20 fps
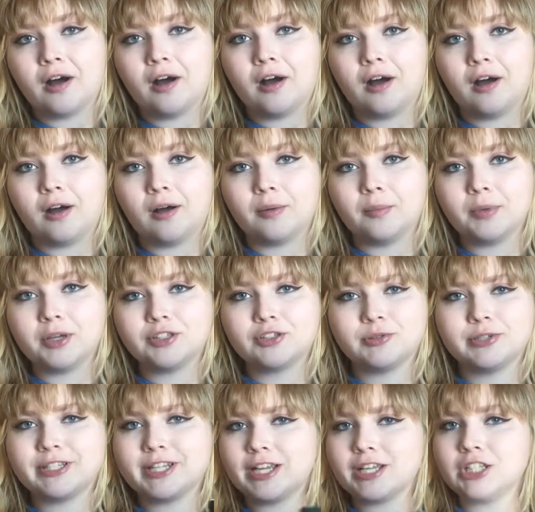um, and
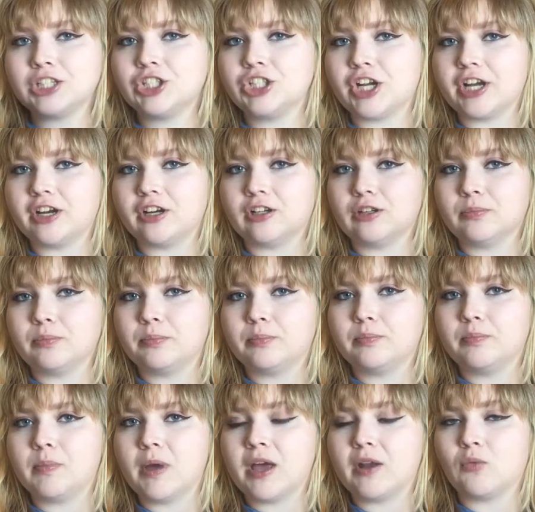so he's taken to jail
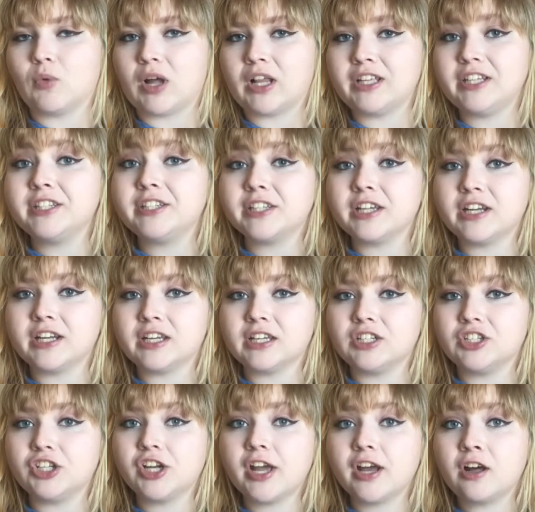and while he's sitting
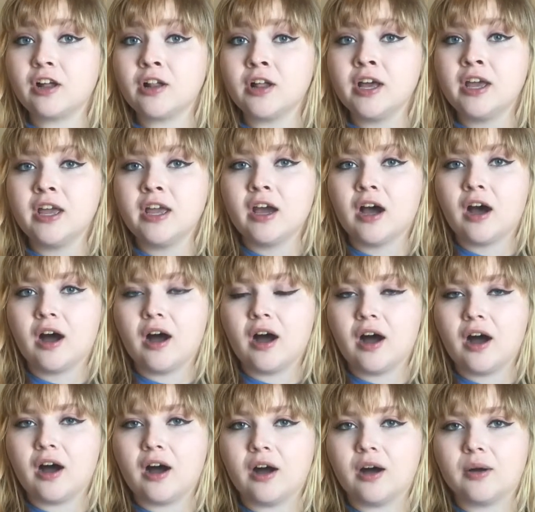in jail
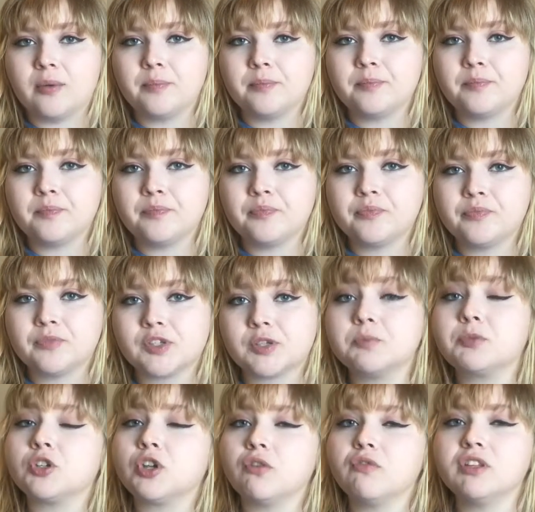um,
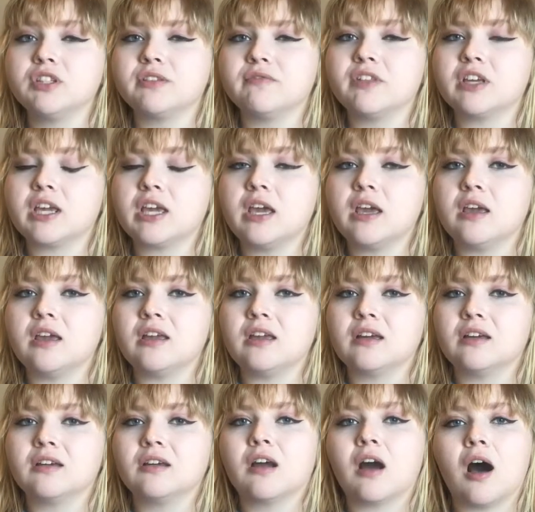some servants of the
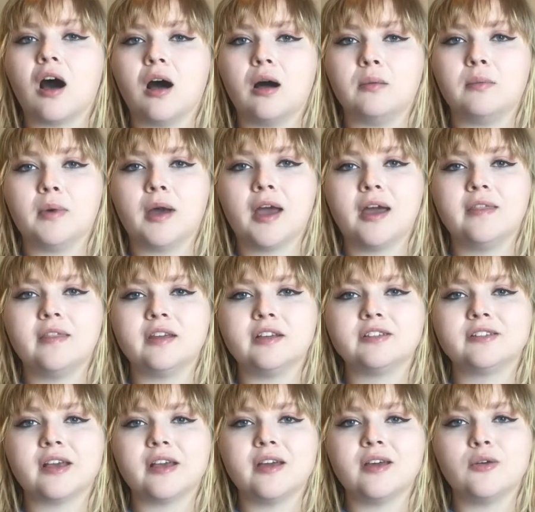king come and they
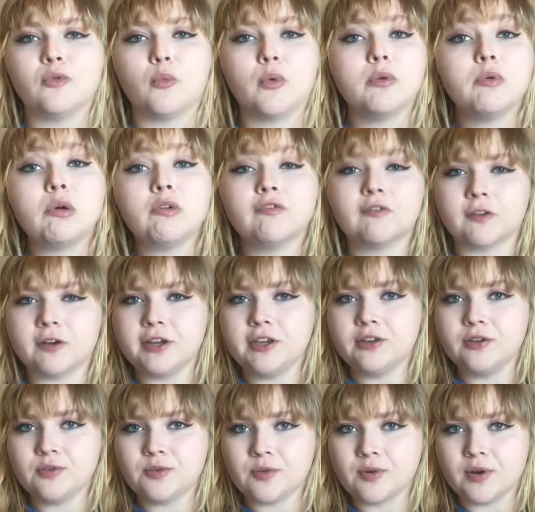say we will free
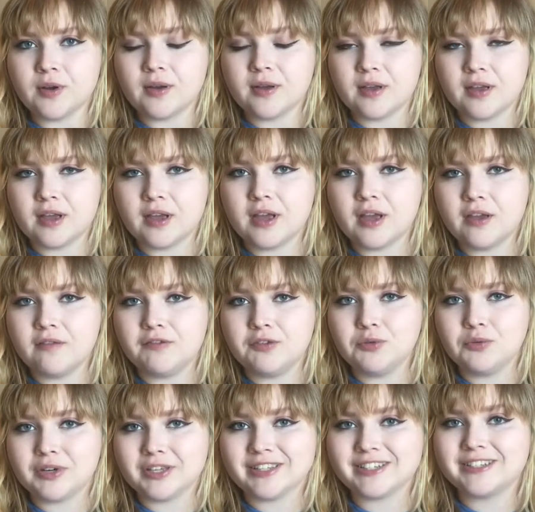you if
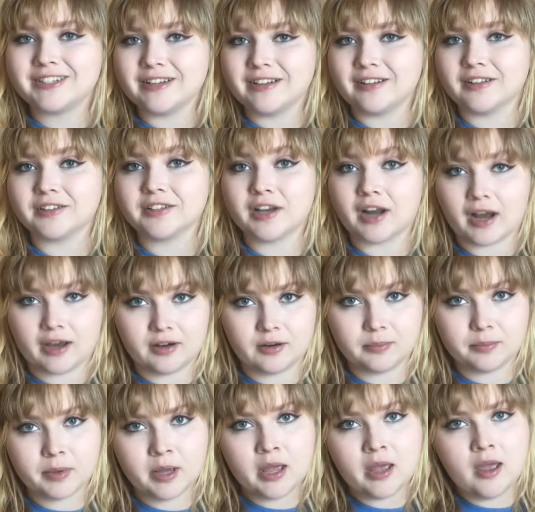you can steal us an
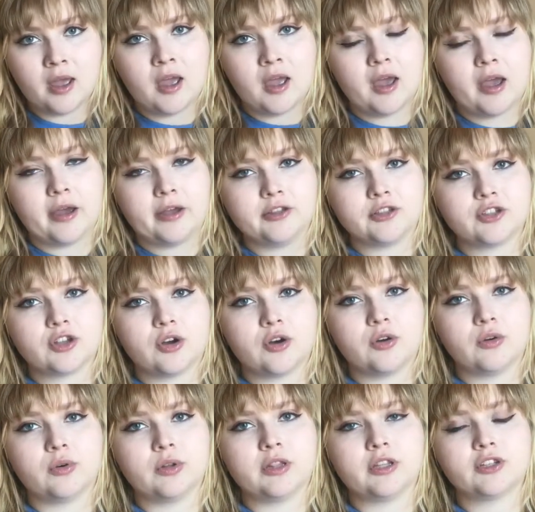item. And
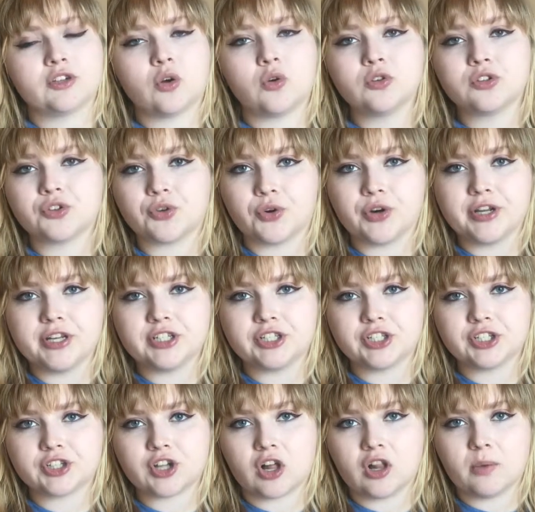so this whole story is
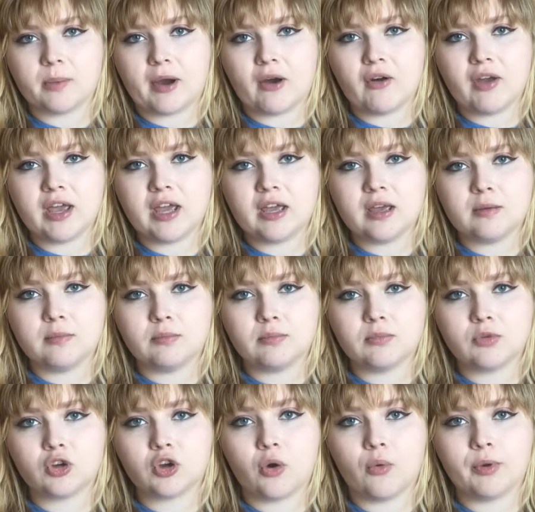just all about
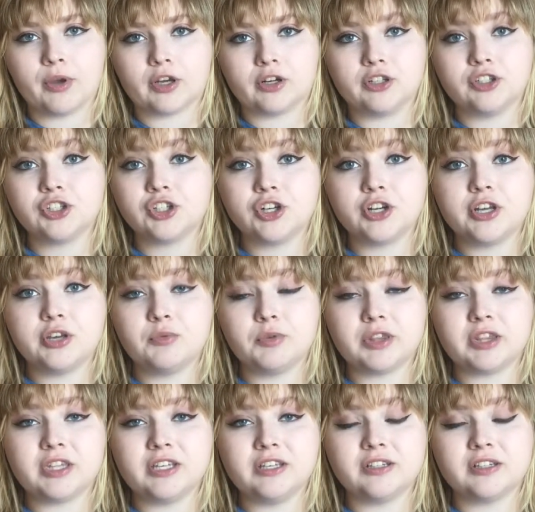him going on a journey
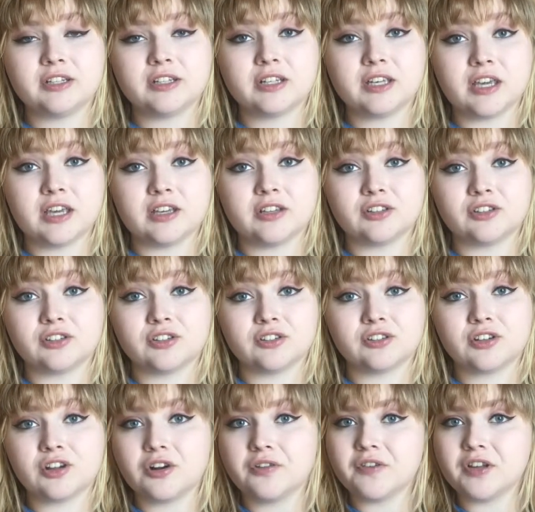with these king's
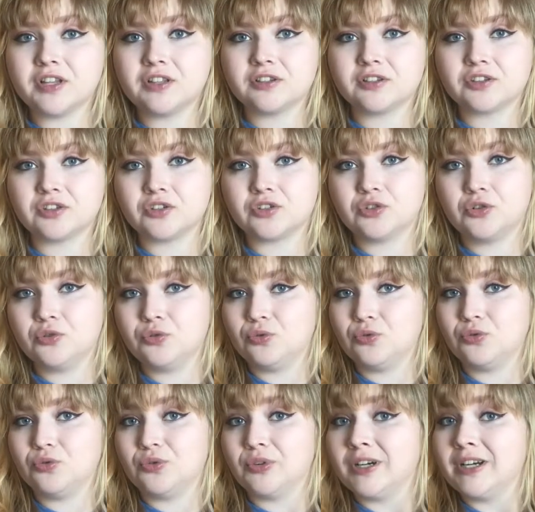servants
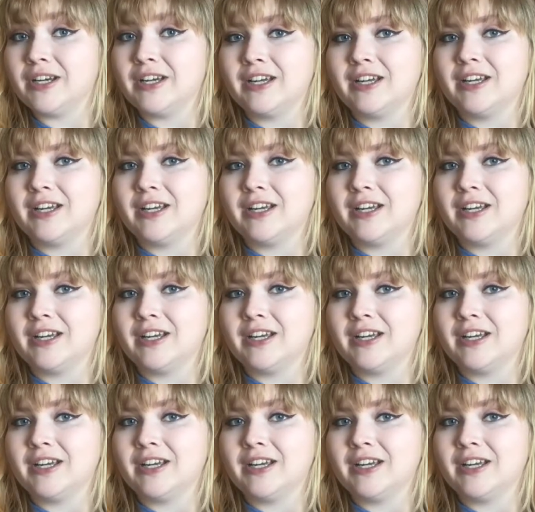to